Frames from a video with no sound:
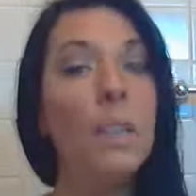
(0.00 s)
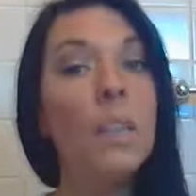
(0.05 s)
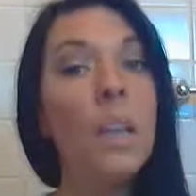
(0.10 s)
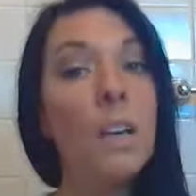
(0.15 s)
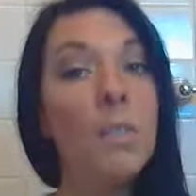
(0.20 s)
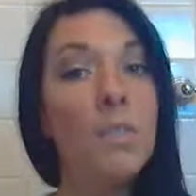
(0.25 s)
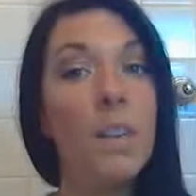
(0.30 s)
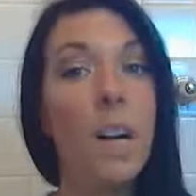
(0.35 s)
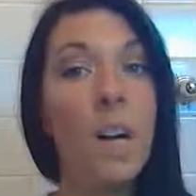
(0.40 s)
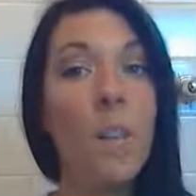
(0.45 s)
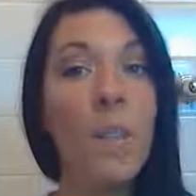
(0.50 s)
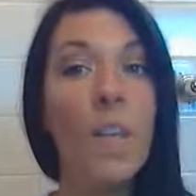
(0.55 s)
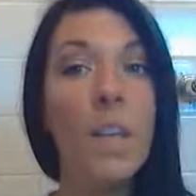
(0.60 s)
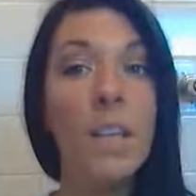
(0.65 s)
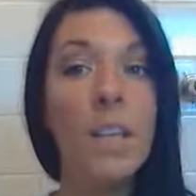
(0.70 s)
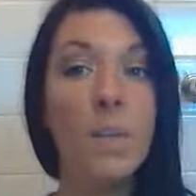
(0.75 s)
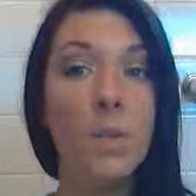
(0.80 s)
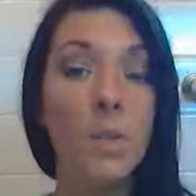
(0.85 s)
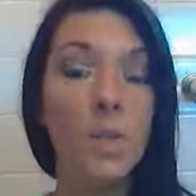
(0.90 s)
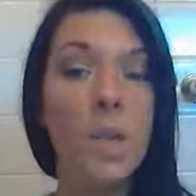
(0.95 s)
glove on
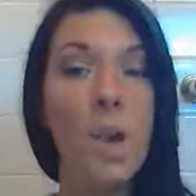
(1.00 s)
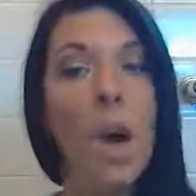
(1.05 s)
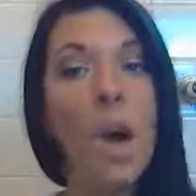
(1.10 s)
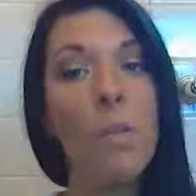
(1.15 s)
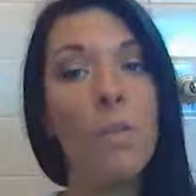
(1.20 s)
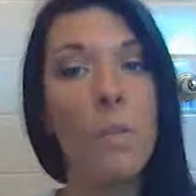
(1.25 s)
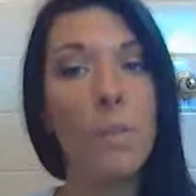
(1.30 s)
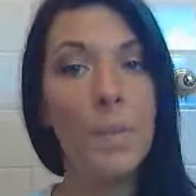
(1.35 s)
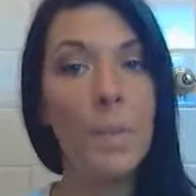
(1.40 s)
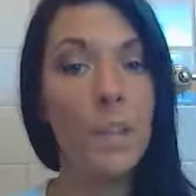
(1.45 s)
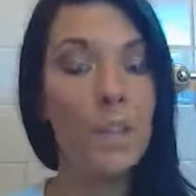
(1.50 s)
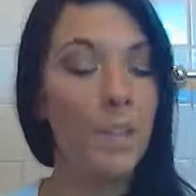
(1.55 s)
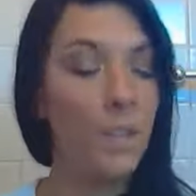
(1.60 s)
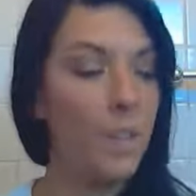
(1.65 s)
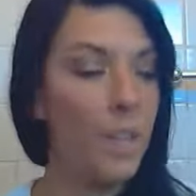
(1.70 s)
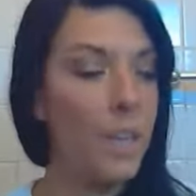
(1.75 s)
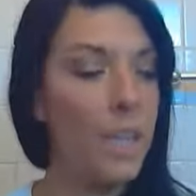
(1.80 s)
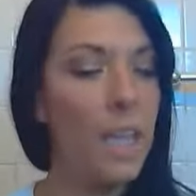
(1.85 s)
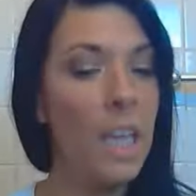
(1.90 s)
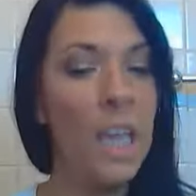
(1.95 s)
that you saw from the other
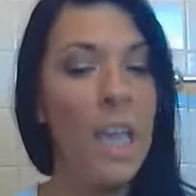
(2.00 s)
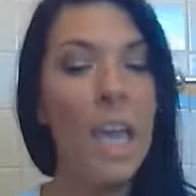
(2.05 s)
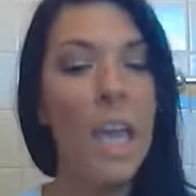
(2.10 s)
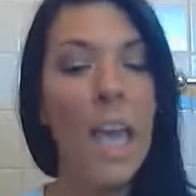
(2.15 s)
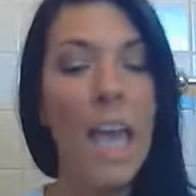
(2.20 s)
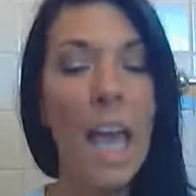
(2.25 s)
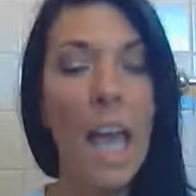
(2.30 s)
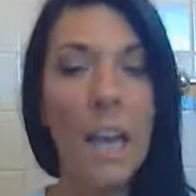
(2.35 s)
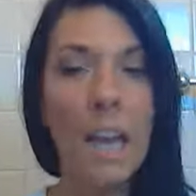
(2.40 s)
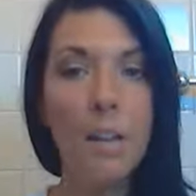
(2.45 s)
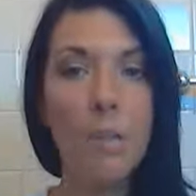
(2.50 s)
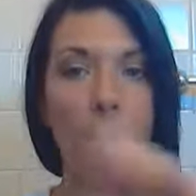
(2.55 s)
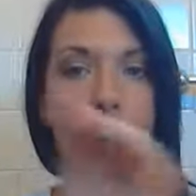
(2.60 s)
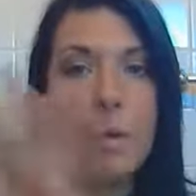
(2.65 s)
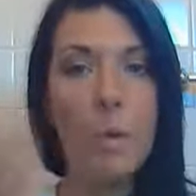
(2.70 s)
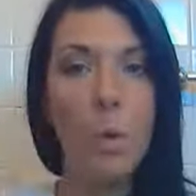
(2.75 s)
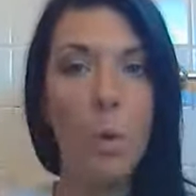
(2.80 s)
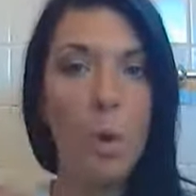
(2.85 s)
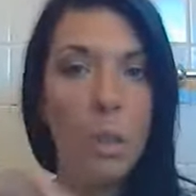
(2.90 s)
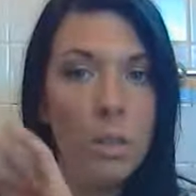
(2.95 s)
thing, and I rub
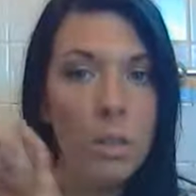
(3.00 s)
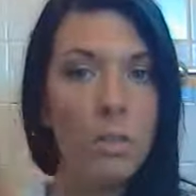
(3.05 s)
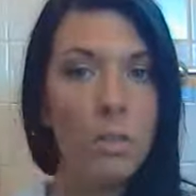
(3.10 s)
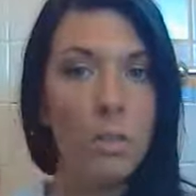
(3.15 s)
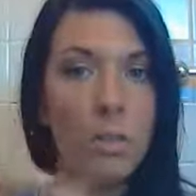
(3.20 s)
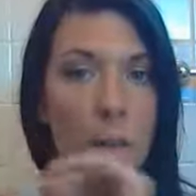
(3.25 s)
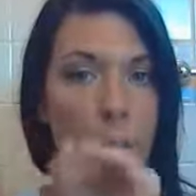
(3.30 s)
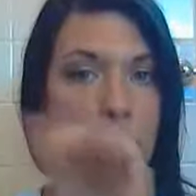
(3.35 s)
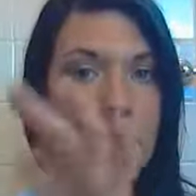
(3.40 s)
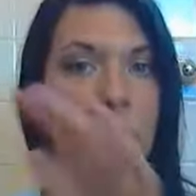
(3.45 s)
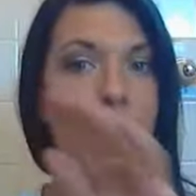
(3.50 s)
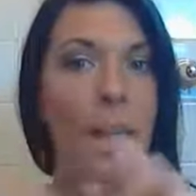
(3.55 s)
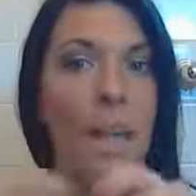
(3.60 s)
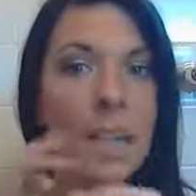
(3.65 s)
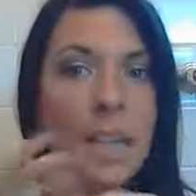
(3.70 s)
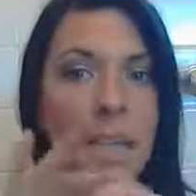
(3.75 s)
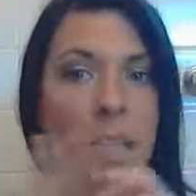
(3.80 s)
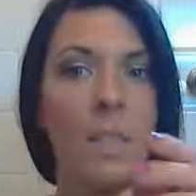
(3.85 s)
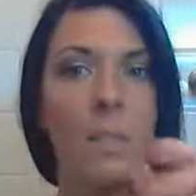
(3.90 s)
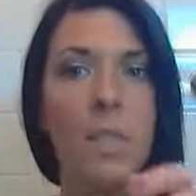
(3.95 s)
it all over my
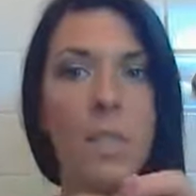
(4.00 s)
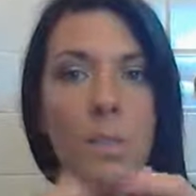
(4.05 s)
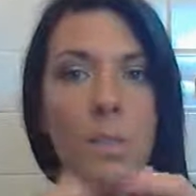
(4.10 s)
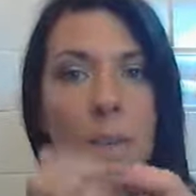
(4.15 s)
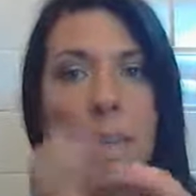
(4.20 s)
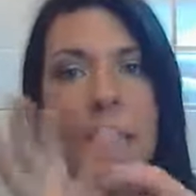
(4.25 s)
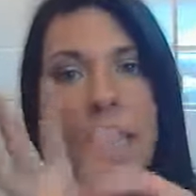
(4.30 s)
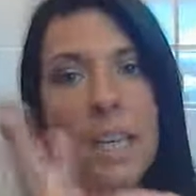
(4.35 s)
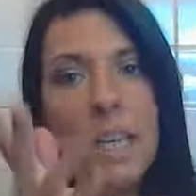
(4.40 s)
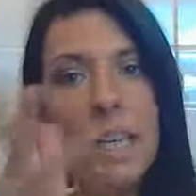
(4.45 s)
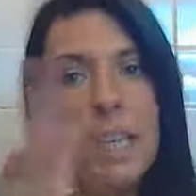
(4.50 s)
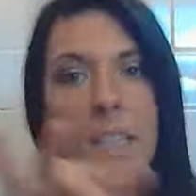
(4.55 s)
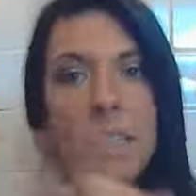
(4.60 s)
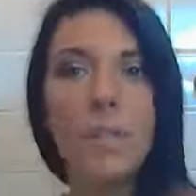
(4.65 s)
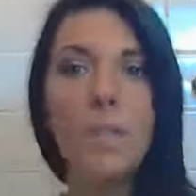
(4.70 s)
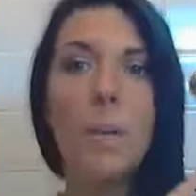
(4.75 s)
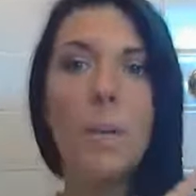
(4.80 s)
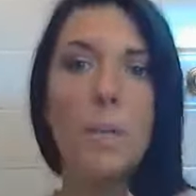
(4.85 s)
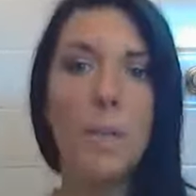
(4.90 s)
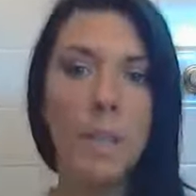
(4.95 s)
body, switch my
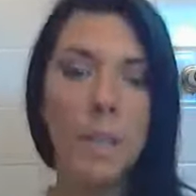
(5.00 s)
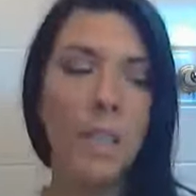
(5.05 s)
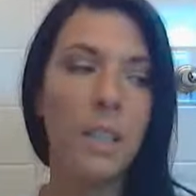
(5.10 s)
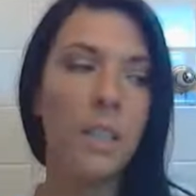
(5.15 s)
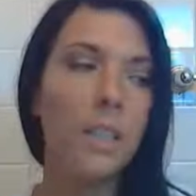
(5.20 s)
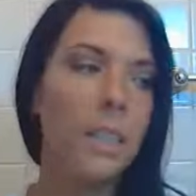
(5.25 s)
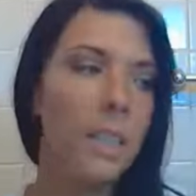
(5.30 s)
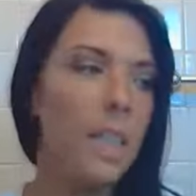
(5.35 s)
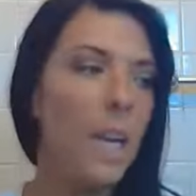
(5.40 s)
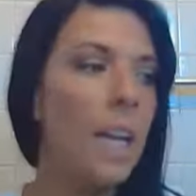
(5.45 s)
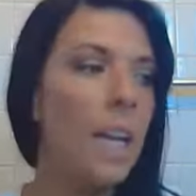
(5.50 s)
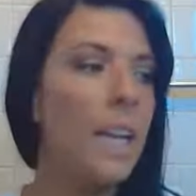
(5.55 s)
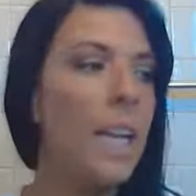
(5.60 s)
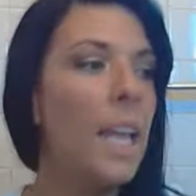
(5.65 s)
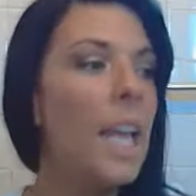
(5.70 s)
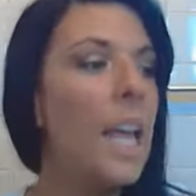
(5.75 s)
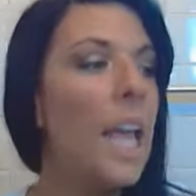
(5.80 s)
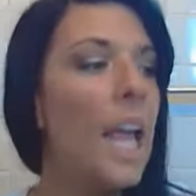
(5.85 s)
hands, rub it on the other side,